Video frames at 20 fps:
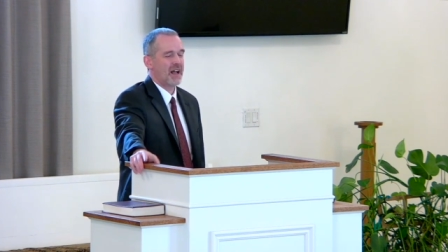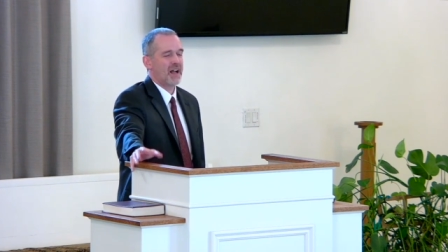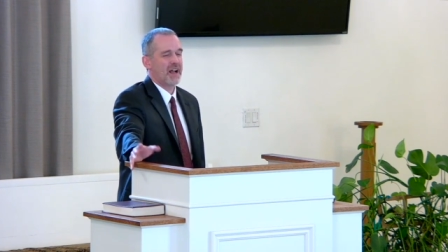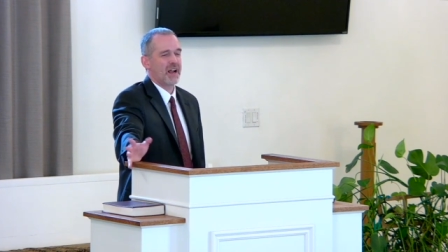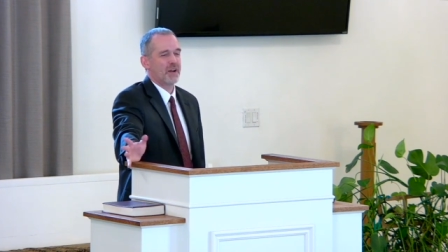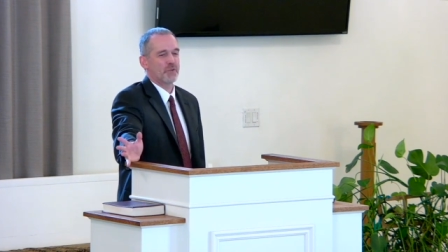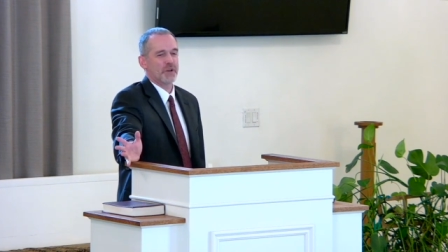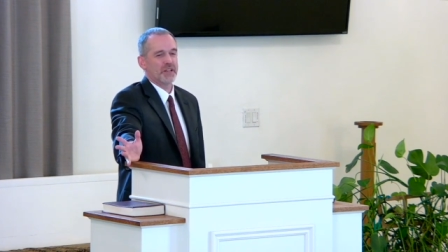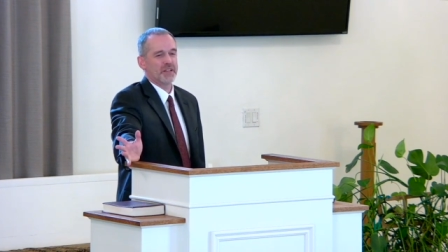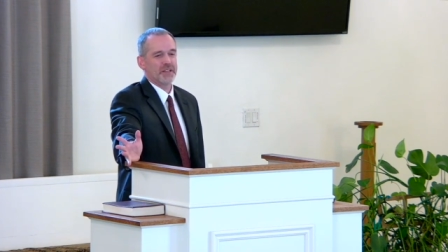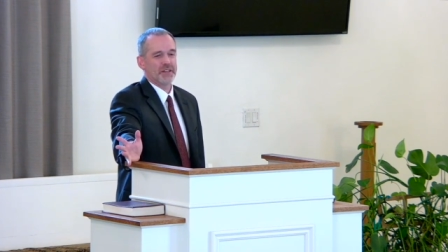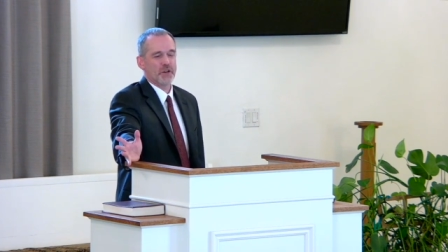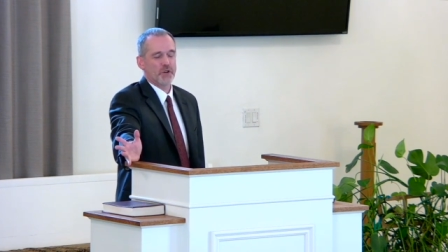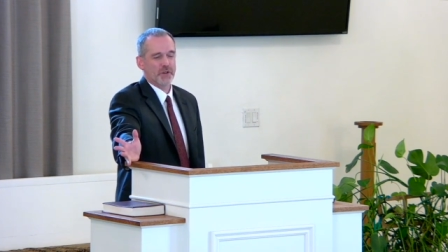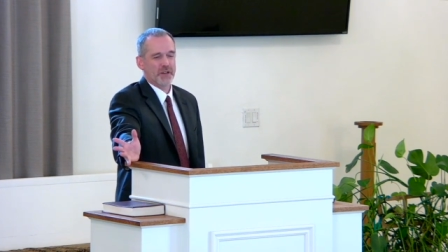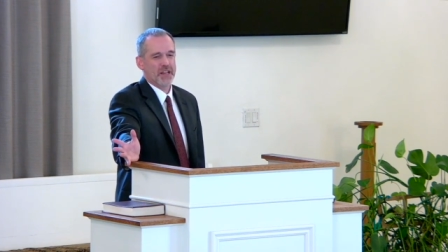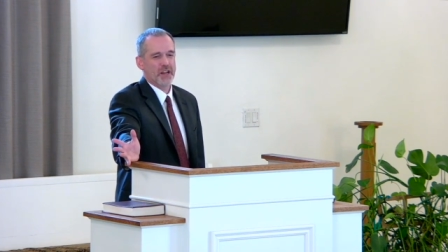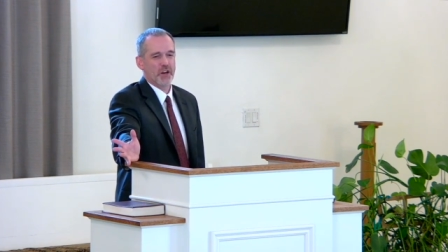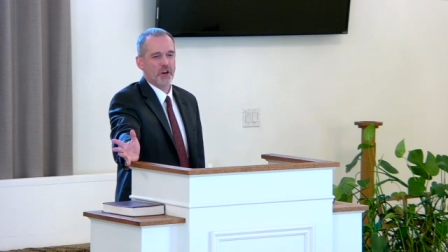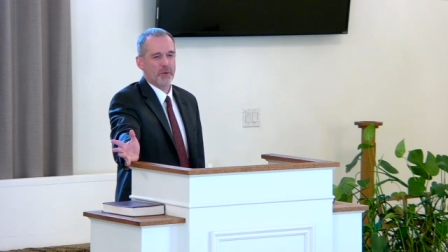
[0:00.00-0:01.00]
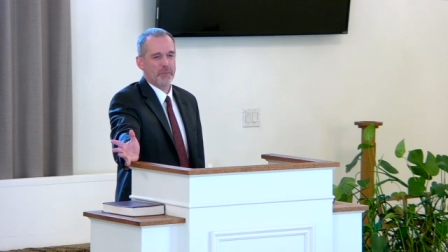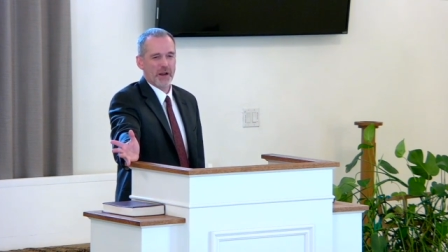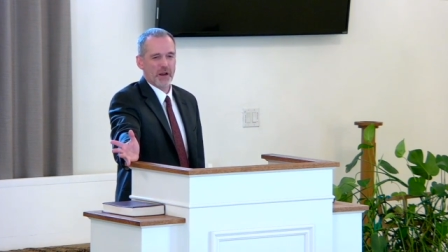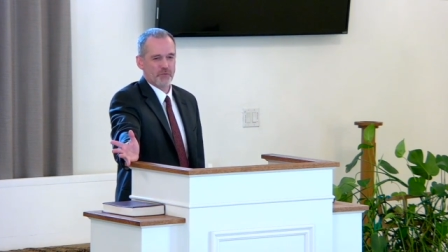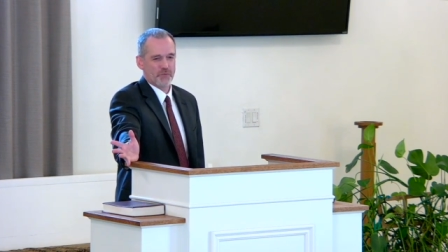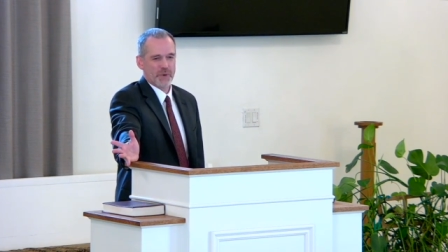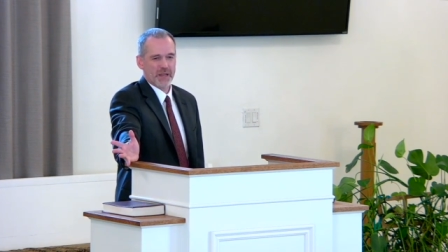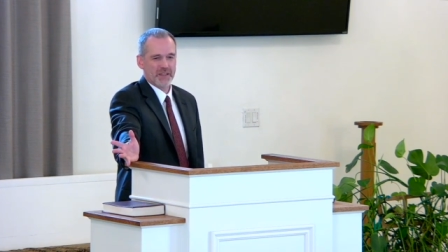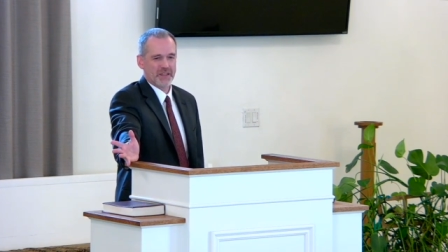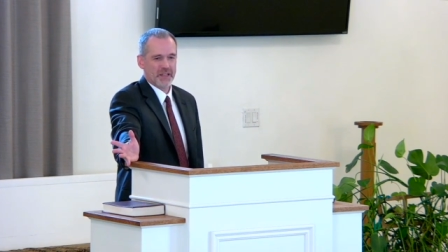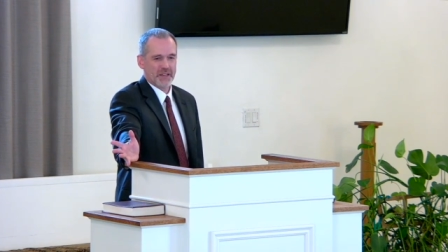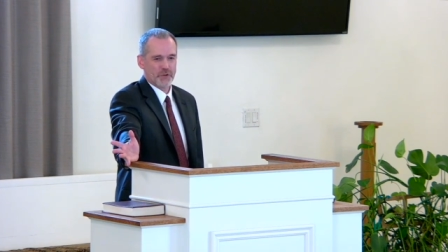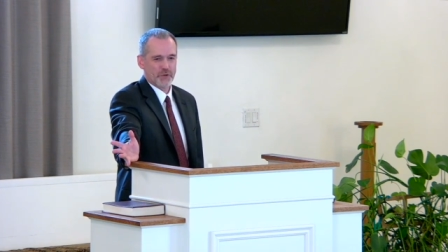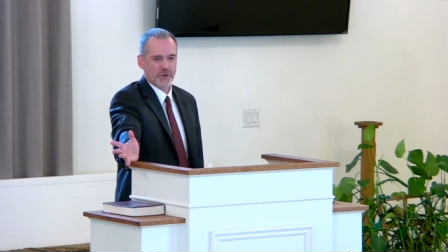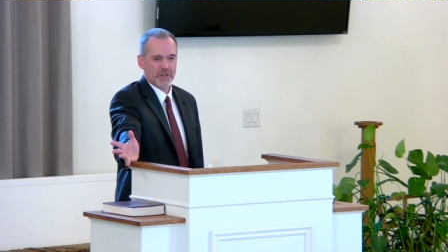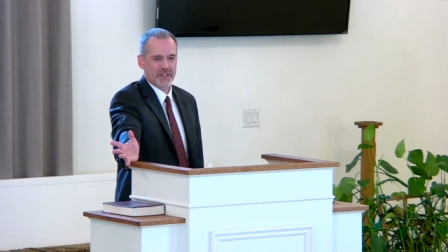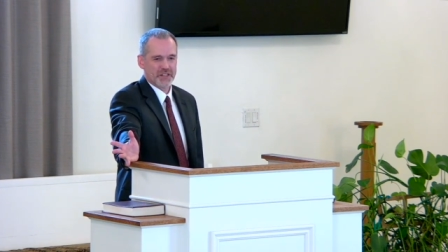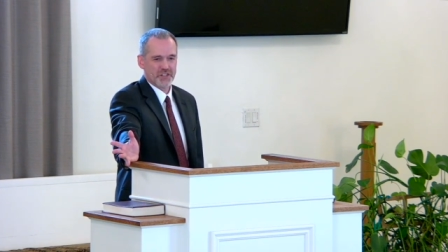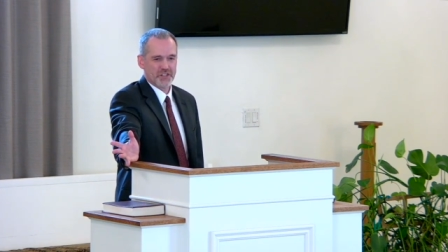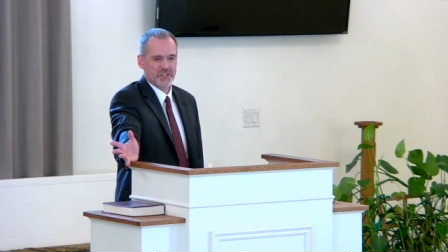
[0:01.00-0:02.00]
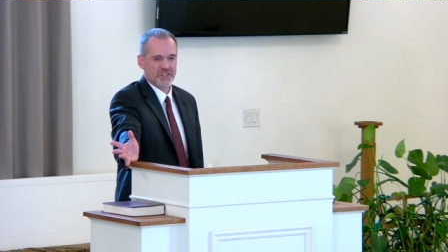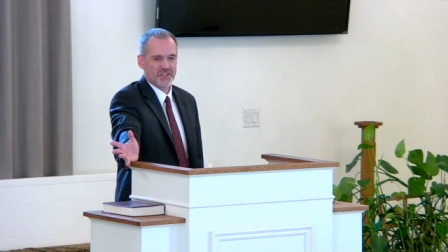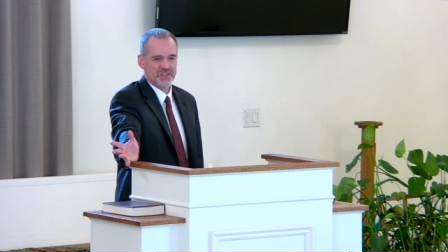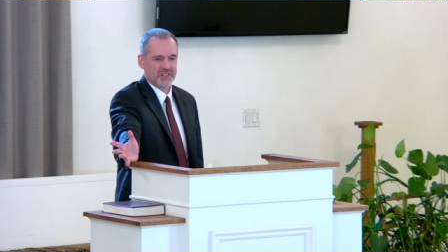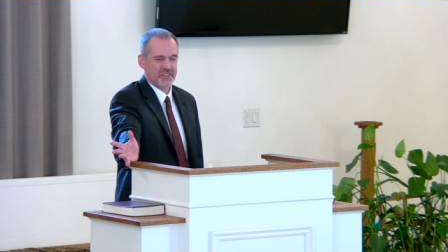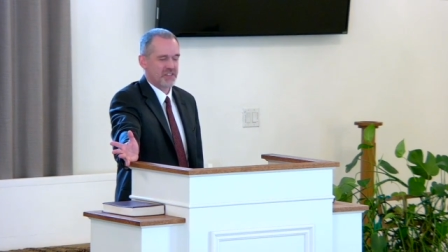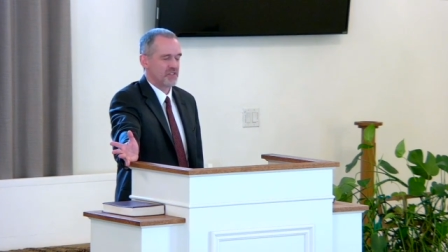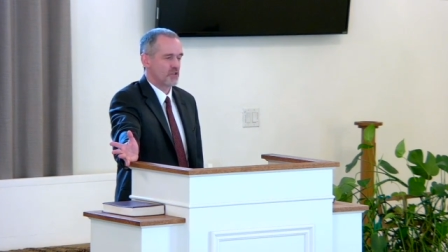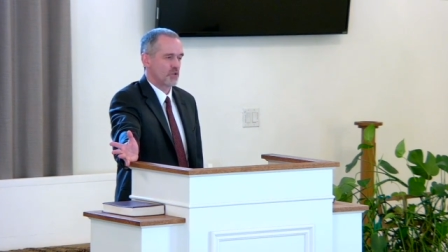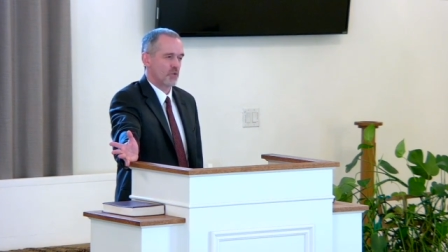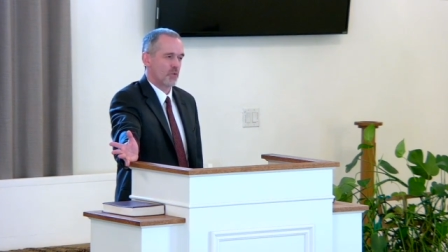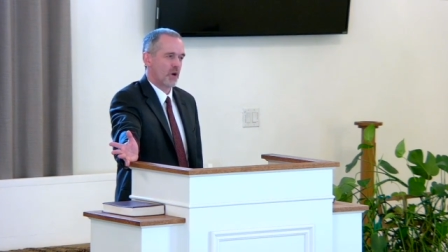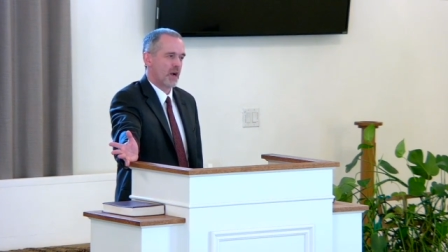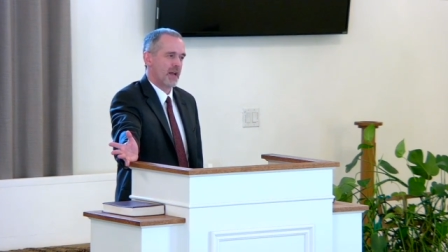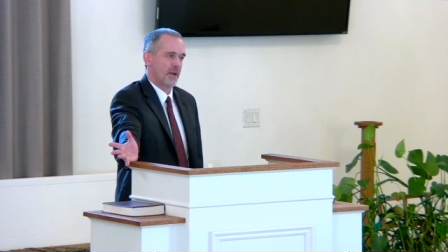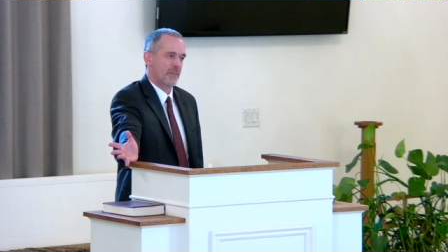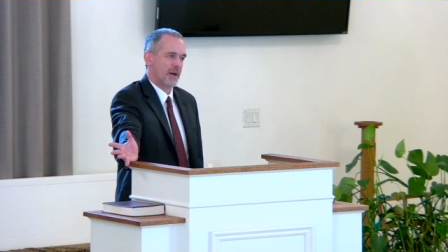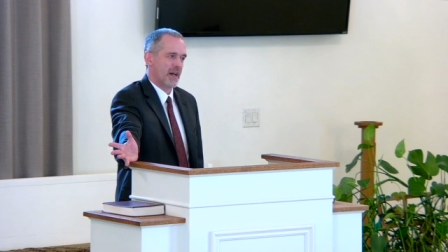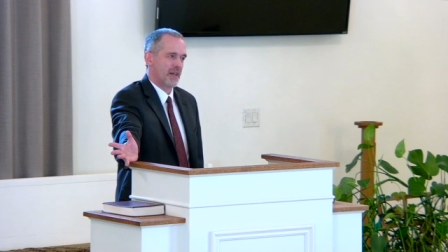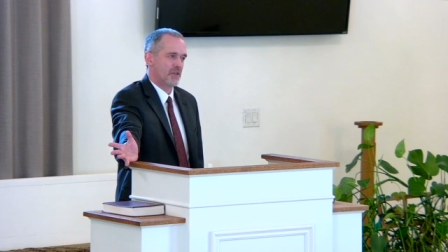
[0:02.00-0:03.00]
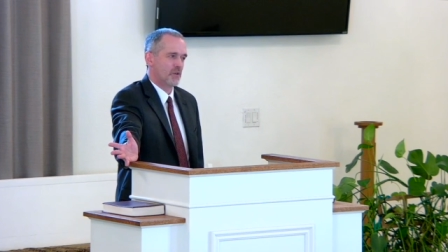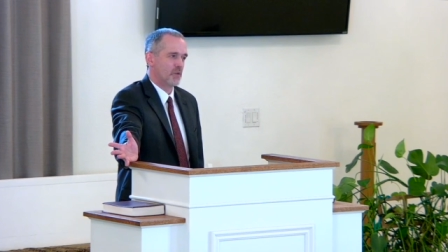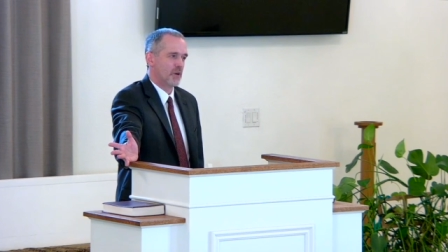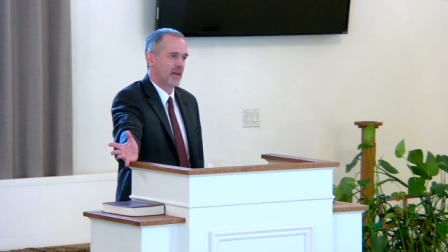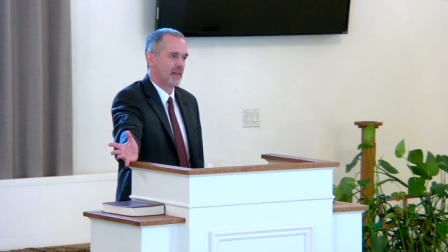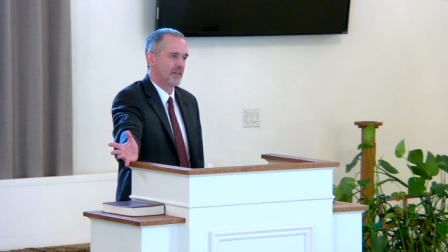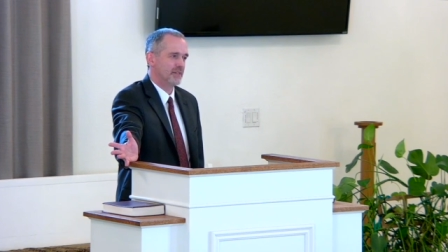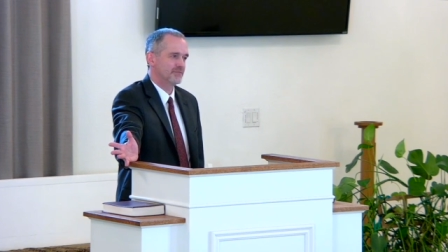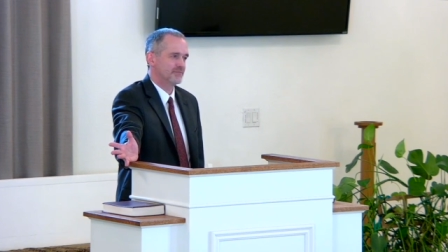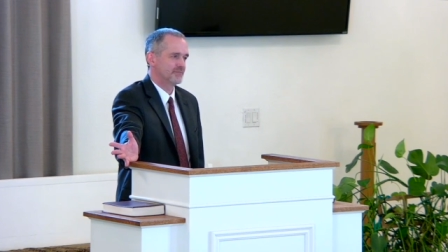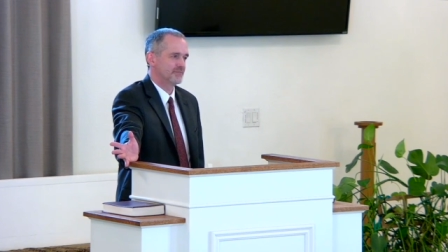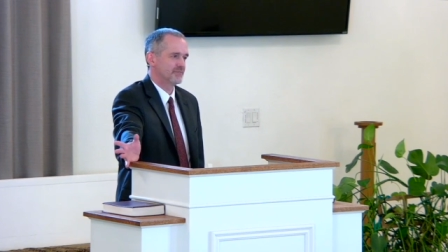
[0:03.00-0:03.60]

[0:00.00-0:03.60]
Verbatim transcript: I really don't care about red letter editions either way, by the way.